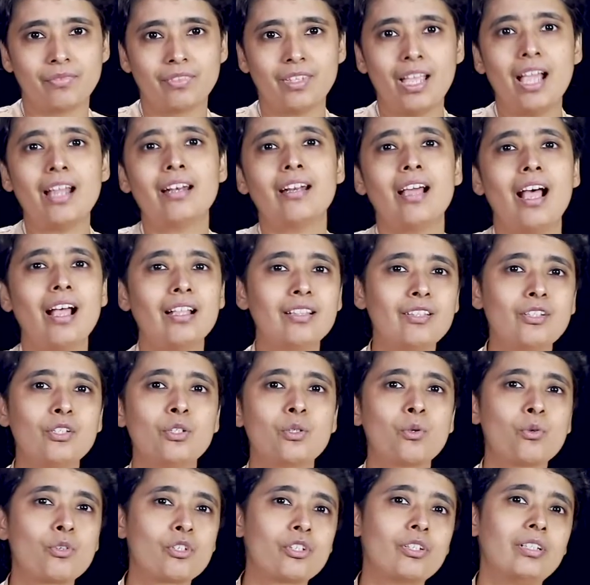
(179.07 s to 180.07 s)
and other
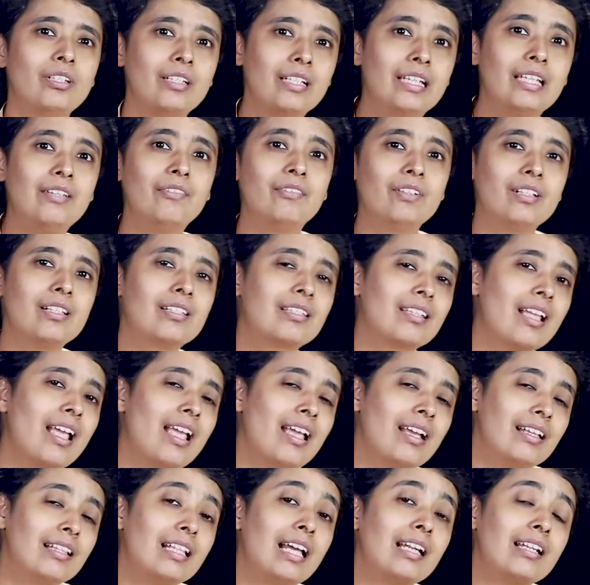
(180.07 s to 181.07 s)
social evils
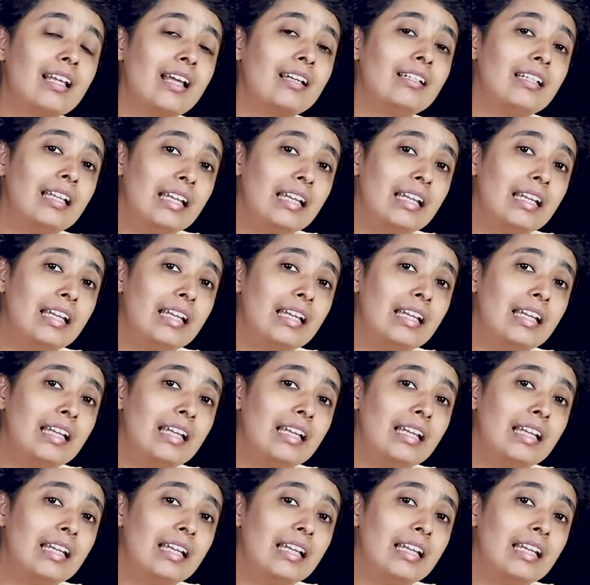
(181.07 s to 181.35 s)
that had